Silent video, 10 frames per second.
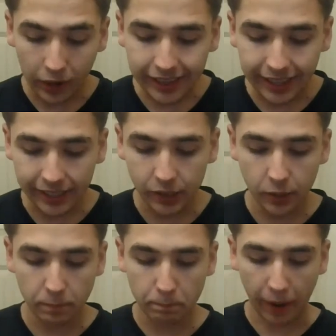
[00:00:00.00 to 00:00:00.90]
quickly
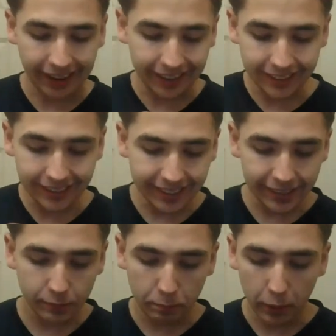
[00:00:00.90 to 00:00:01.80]
to ban
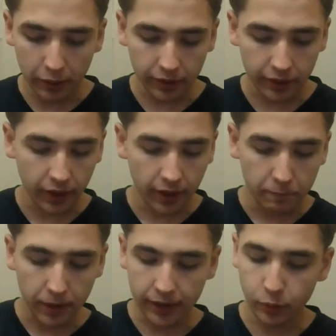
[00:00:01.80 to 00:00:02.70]
this book,
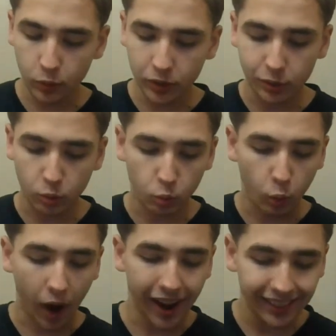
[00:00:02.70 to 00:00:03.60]
but it was
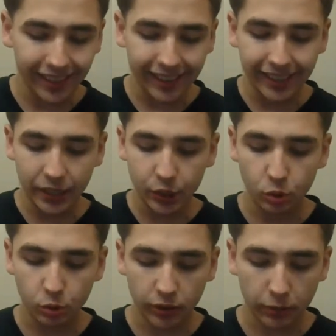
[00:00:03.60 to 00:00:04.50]
widely
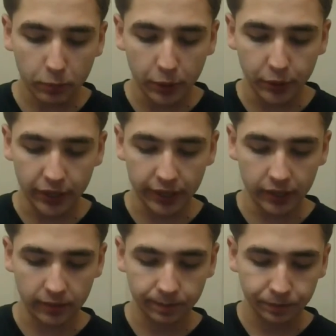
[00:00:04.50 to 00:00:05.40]

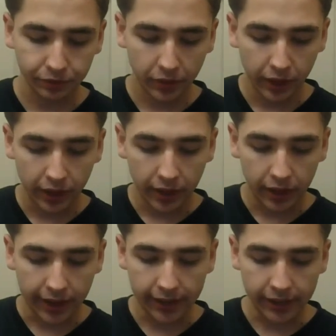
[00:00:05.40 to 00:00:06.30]
distributed
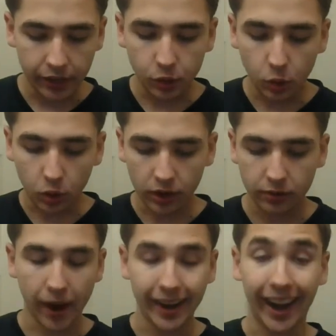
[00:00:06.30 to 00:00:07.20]
in the
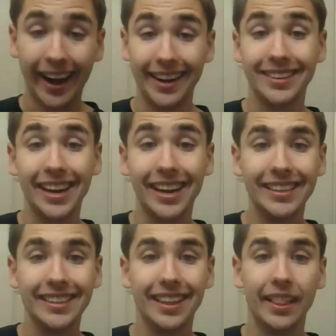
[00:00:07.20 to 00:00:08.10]
North by
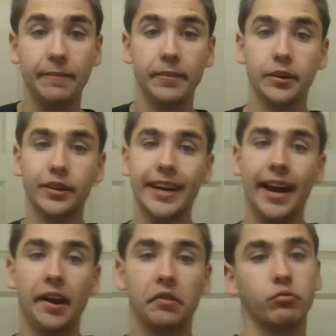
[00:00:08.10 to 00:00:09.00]

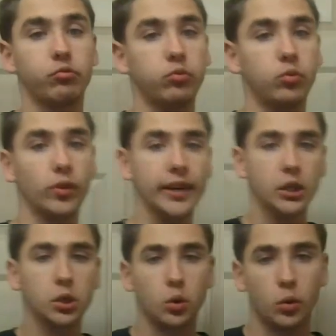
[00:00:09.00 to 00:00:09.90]
anti-slavery and free
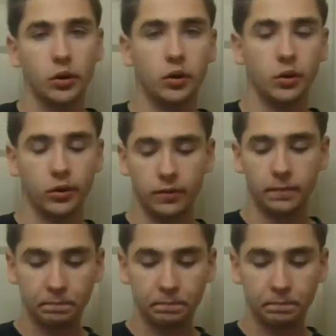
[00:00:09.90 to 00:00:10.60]
soil